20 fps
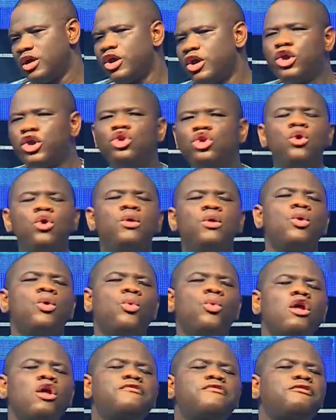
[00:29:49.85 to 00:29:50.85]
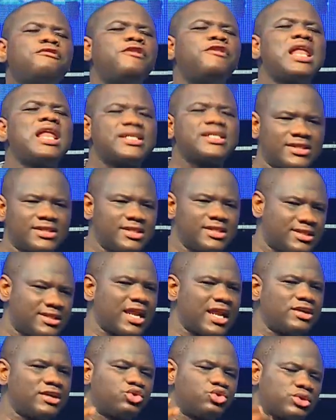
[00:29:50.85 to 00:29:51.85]
You know, one of the fallacies
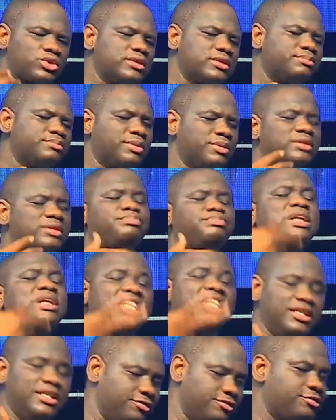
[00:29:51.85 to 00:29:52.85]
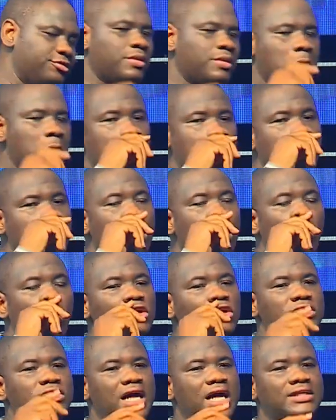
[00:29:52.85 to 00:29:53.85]
that I used to t- believe
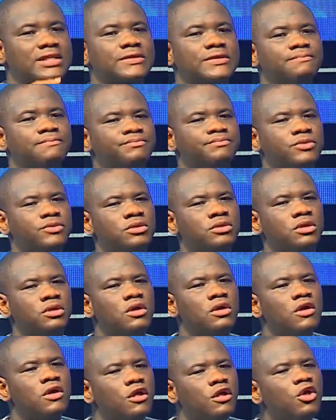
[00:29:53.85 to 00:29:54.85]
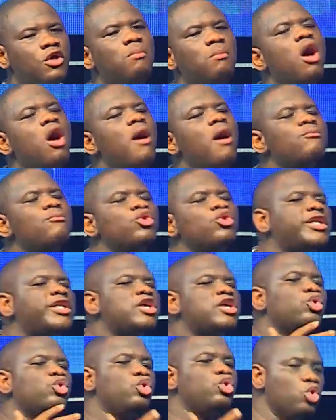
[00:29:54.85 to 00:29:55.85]
was that the more moody
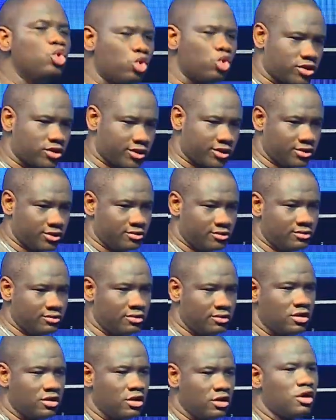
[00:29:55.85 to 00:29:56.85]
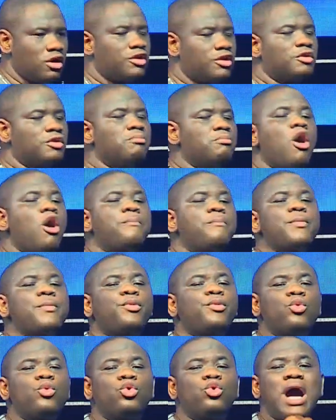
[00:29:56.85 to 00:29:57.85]
you looked, the more
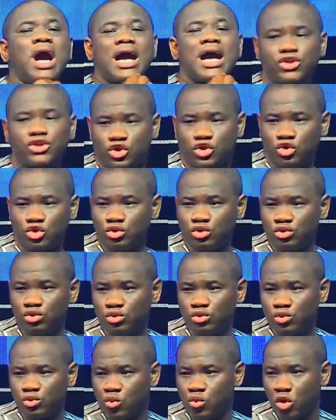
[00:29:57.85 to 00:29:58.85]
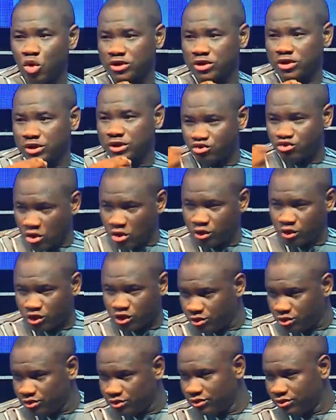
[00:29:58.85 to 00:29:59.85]
people will ask you what is wrong with
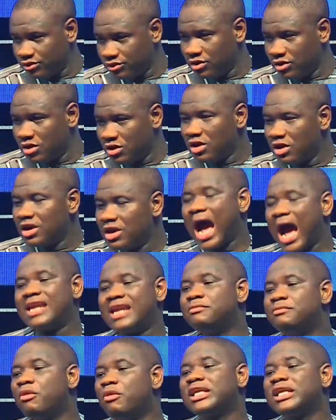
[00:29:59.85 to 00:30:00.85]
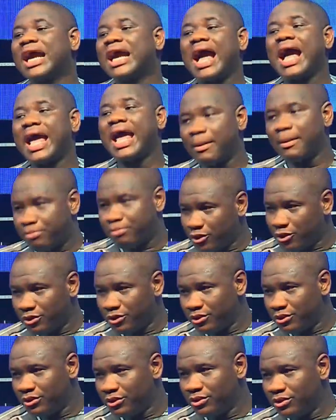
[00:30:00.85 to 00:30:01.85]
you, and the more they can help you.
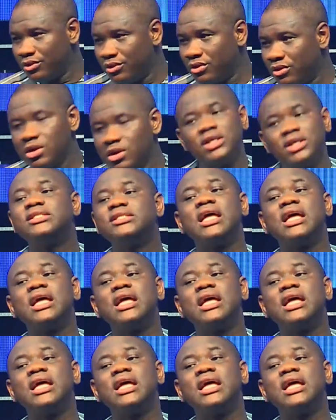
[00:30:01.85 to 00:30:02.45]
It's